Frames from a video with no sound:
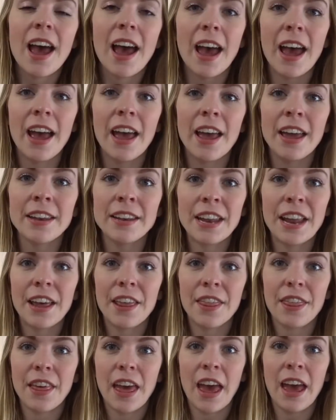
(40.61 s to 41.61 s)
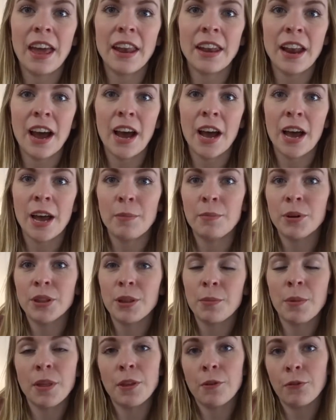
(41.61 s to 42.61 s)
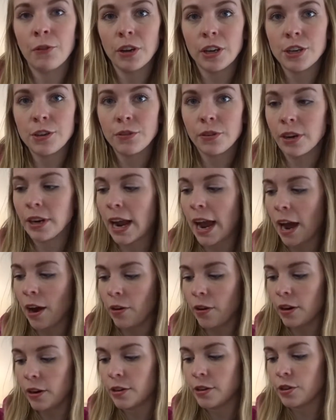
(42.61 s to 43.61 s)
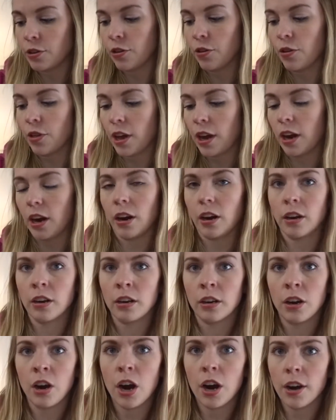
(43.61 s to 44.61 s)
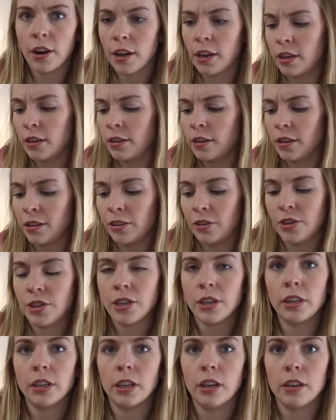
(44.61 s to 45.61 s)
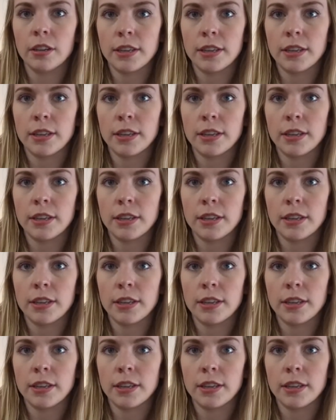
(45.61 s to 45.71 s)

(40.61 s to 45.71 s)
and then I put them in the fridge for an hour so they're hardened. They're still a little